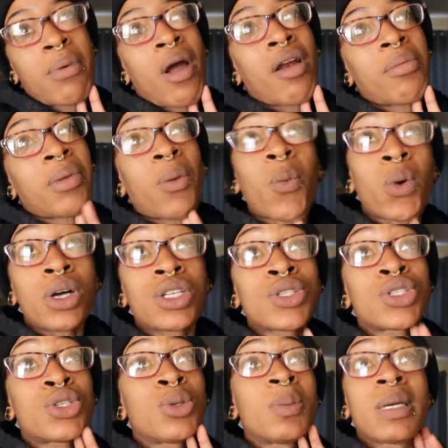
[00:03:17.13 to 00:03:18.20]
Part of me
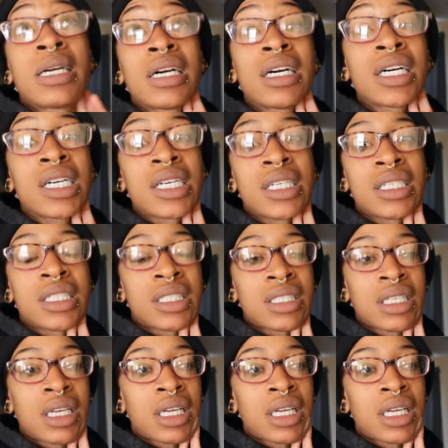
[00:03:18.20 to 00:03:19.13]
wants to because